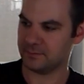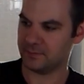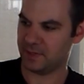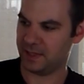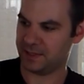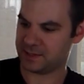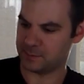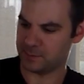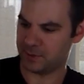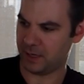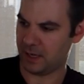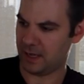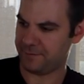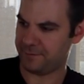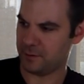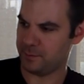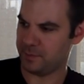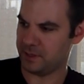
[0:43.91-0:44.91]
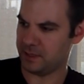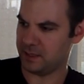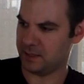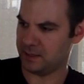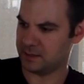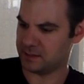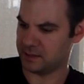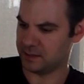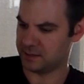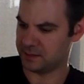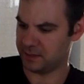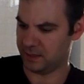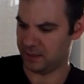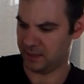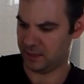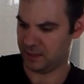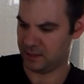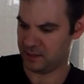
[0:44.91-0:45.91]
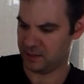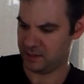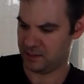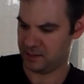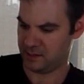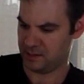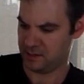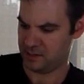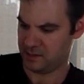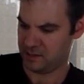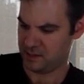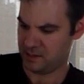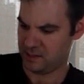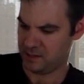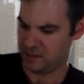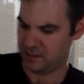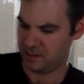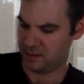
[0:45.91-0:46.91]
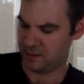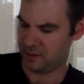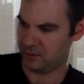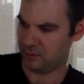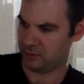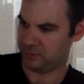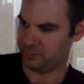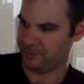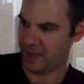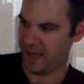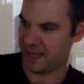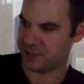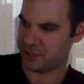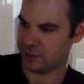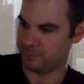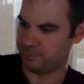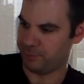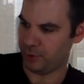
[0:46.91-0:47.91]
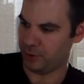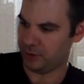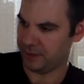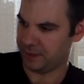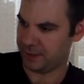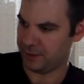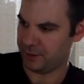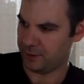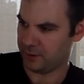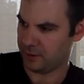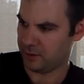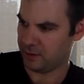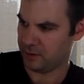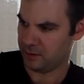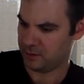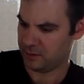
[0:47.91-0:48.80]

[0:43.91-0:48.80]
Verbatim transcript: get some coffee beans into the old magic bullet here.